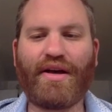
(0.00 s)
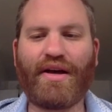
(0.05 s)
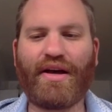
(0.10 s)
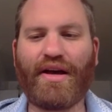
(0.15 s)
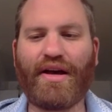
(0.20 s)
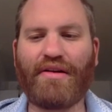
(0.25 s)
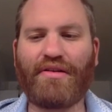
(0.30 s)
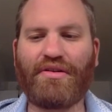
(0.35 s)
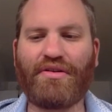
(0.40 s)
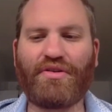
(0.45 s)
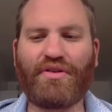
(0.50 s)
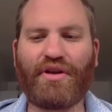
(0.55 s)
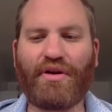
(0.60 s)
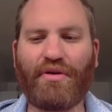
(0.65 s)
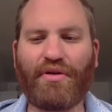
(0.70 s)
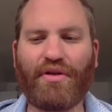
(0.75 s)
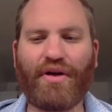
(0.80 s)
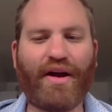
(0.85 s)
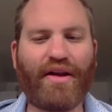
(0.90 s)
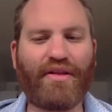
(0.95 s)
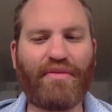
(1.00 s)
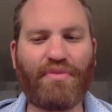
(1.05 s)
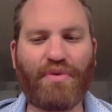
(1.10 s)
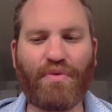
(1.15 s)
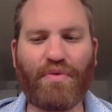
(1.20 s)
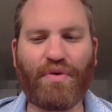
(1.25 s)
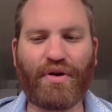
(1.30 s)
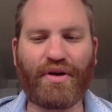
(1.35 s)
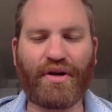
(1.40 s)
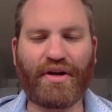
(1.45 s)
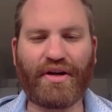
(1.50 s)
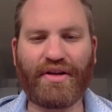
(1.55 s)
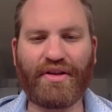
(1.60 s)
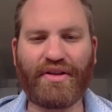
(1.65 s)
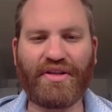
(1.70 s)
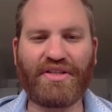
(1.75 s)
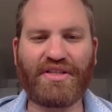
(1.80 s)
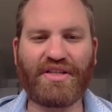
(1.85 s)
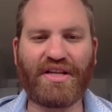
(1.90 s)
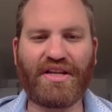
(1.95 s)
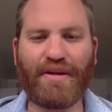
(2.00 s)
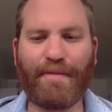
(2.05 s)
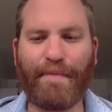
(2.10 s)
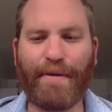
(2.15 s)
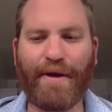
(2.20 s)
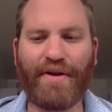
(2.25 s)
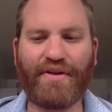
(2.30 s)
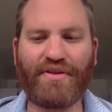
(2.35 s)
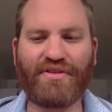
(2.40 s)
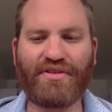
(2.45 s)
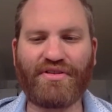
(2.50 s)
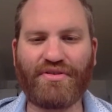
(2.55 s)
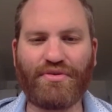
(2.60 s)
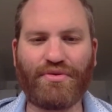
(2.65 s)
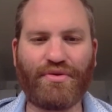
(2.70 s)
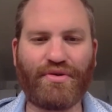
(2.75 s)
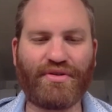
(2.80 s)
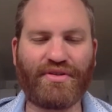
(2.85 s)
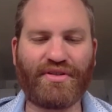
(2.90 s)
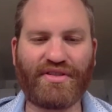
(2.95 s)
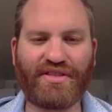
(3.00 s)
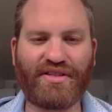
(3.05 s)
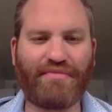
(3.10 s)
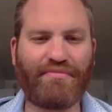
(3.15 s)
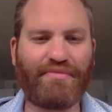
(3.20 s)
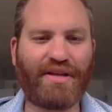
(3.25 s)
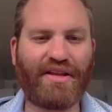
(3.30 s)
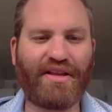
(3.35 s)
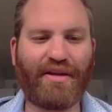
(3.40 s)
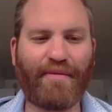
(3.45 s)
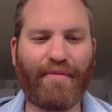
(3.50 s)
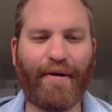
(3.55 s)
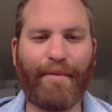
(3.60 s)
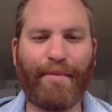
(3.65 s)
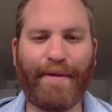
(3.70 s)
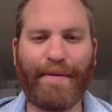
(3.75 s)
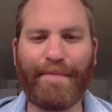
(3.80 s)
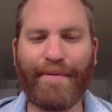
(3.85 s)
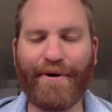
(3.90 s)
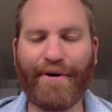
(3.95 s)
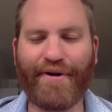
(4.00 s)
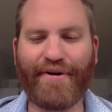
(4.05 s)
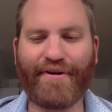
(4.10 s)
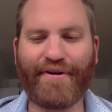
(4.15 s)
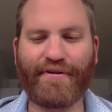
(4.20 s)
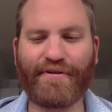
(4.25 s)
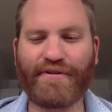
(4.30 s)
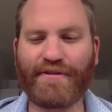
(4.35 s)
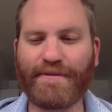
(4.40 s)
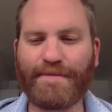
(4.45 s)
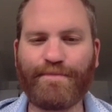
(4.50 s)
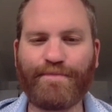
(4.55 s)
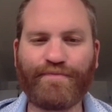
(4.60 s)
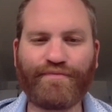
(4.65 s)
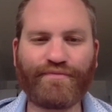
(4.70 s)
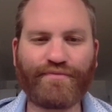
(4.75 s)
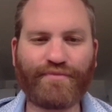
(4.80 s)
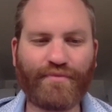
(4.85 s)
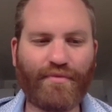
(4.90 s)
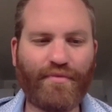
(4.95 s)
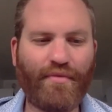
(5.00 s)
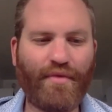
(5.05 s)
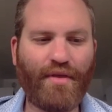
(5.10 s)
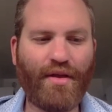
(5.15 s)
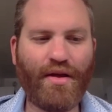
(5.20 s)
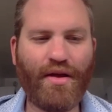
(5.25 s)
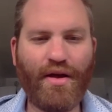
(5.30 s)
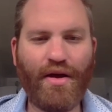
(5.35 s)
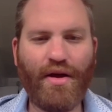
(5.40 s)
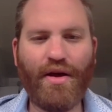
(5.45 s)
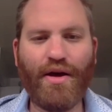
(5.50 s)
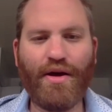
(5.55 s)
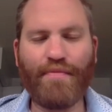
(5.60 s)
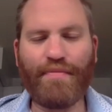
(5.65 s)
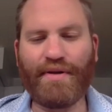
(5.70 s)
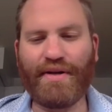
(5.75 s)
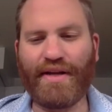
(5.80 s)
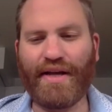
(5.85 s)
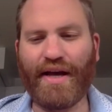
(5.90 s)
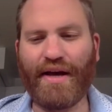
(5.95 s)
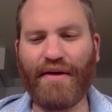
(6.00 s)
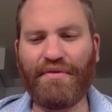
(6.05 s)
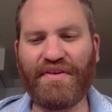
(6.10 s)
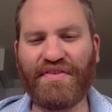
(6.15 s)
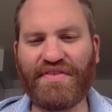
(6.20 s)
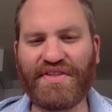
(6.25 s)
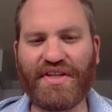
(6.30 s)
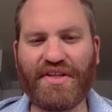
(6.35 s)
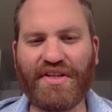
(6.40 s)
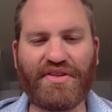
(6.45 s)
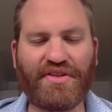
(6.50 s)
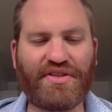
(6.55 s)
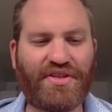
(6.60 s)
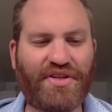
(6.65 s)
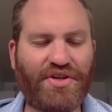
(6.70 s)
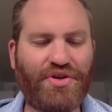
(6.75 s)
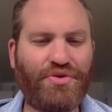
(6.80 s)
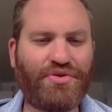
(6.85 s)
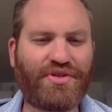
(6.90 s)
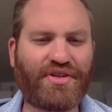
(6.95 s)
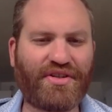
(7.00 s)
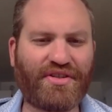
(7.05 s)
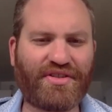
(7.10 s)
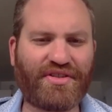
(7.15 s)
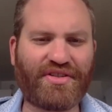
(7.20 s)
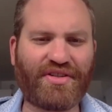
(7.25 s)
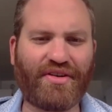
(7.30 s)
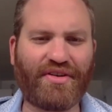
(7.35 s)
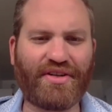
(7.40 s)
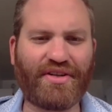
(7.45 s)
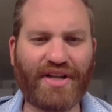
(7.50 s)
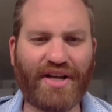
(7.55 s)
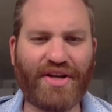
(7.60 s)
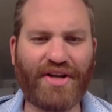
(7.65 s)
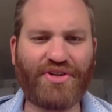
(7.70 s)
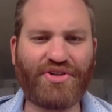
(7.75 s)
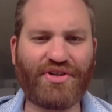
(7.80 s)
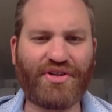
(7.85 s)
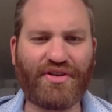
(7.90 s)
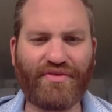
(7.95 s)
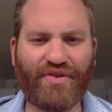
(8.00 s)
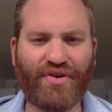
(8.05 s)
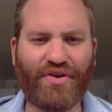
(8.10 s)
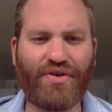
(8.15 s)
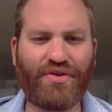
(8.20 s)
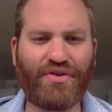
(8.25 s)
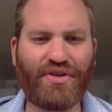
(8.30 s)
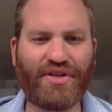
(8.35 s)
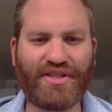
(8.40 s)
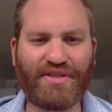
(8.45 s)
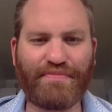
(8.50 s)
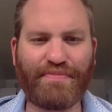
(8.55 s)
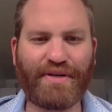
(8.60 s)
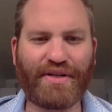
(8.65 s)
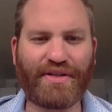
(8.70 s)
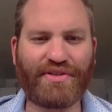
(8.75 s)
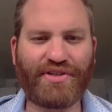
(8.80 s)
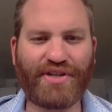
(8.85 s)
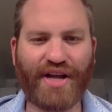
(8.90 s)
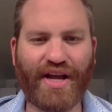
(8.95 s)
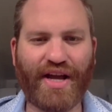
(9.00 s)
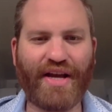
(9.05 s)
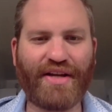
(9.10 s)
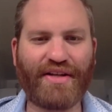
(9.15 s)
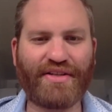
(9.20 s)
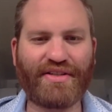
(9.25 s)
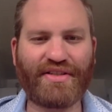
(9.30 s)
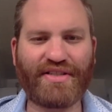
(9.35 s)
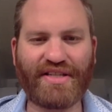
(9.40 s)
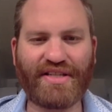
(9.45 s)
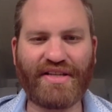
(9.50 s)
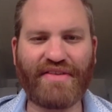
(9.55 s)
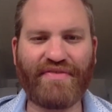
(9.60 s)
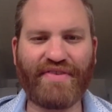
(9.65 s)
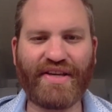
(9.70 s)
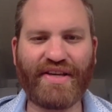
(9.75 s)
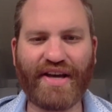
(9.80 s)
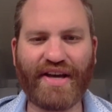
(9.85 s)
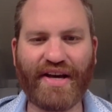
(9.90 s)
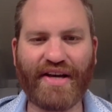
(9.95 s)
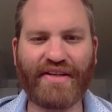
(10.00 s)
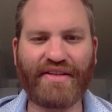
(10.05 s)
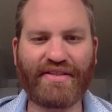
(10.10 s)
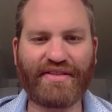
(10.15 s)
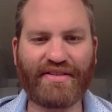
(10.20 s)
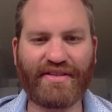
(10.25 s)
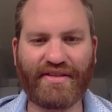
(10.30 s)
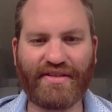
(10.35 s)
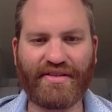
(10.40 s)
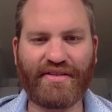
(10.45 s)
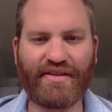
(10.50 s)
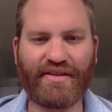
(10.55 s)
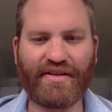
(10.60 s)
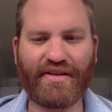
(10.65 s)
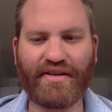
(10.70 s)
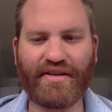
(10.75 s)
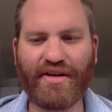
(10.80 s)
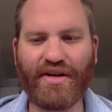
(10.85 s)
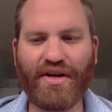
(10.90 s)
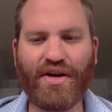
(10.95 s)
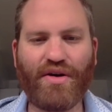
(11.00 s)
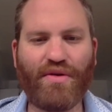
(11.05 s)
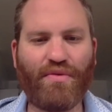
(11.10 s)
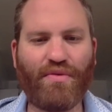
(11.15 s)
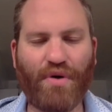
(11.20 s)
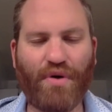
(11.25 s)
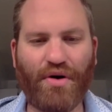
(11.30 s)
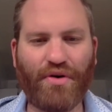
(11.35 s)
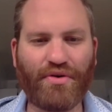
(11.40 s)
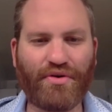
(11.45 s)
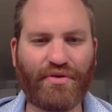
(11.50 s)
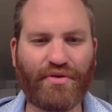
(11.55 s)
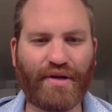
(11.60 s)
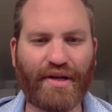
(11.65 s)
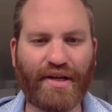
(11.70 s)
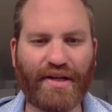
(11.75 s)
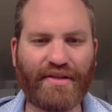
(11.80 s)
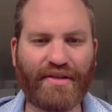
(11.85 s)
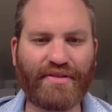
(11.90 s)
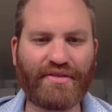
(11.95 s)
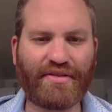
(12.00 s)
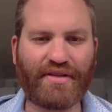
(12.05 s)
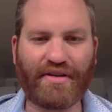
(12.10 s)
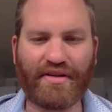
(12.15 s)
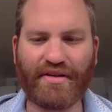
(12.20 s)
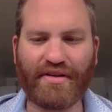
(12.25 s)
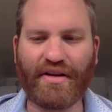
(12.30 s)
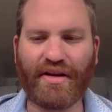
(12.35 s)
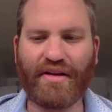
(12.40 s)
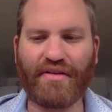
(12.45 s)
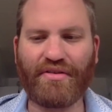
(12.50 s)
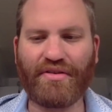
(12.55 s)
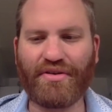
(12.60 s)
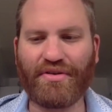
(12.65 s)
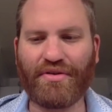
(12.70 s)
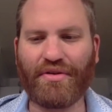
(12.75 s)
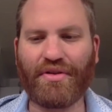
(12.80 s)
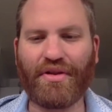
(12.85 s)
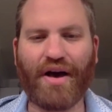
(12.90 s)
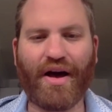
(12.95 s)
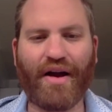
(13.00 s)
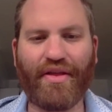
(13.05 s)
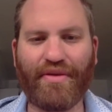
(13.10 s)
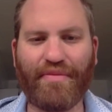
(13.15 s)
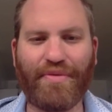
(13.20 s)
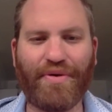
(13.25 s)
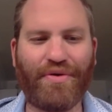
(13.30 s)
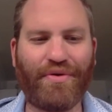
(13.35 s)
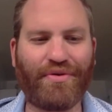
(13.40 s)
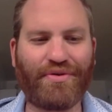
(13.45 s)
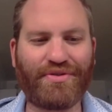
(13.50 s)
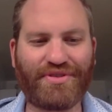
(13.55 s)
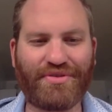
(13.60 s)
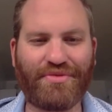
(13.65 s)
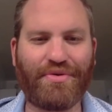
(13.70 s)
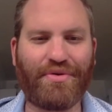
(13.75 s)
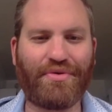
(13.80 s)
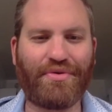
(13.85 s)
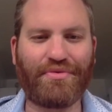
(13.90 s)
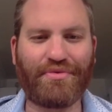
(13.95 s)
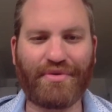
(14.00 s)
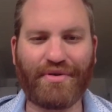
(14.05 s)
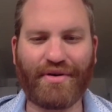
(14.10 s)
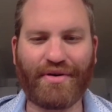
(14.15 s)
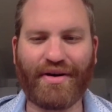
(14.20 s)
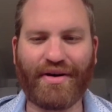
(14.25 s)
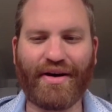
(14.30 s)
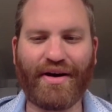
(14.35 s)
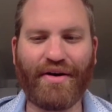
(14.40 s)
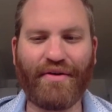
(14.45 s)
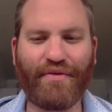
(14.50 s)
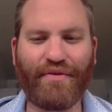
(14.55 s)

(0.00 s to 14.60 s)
And, you know, they, a lot of them are working in these independent stores, and someday they might be partners. But now we've seen this huge consolidation of all these big chains, CVS and uh, Walgreens, and, and you know a lot of them also own uh, right.